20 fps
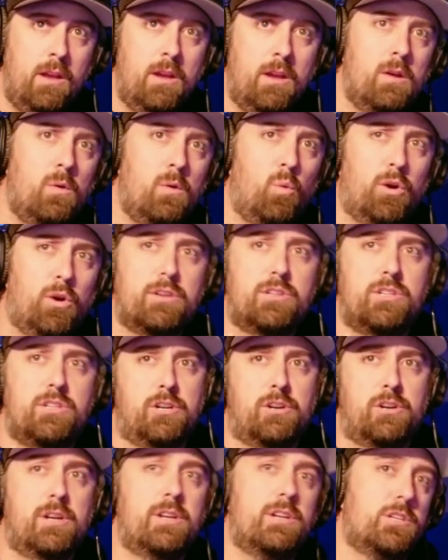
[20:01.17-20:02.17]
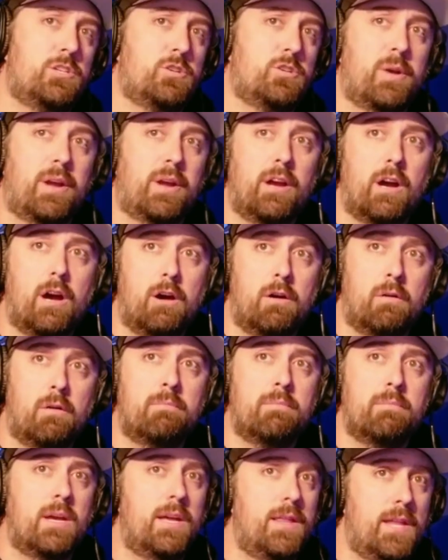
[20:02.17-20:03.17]
your industry go
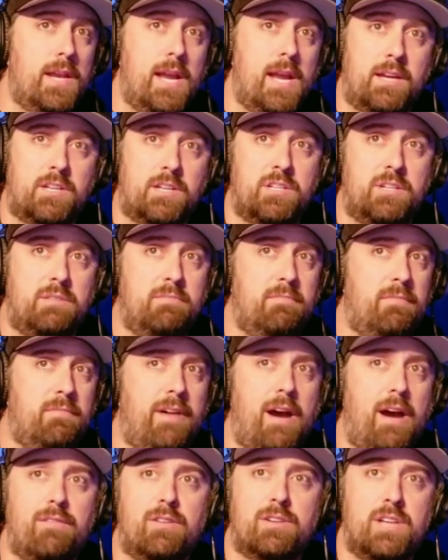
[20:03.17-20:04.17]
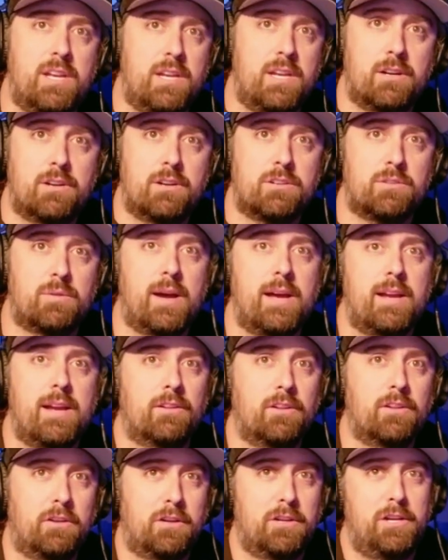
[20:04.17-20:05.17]
in the next 5 or 10 years, right?
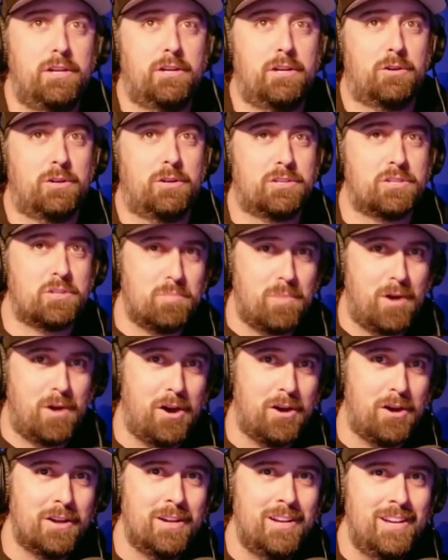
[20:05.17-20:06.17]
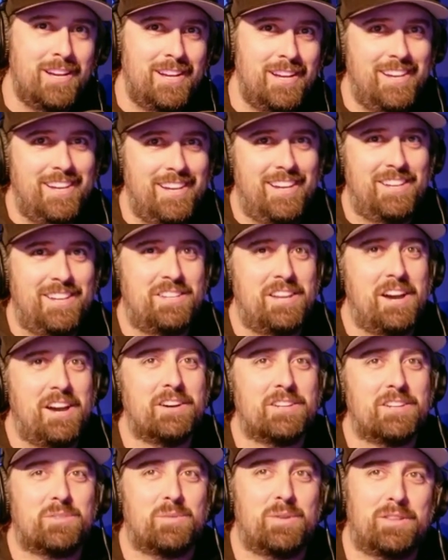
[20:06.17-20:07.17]
Look into your crystal ball and tell
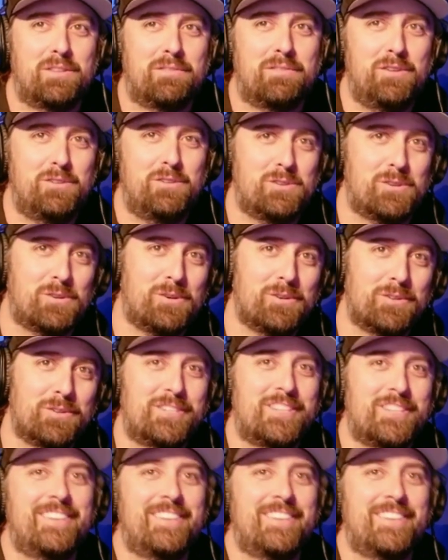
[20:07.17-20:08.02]
us what the future holds.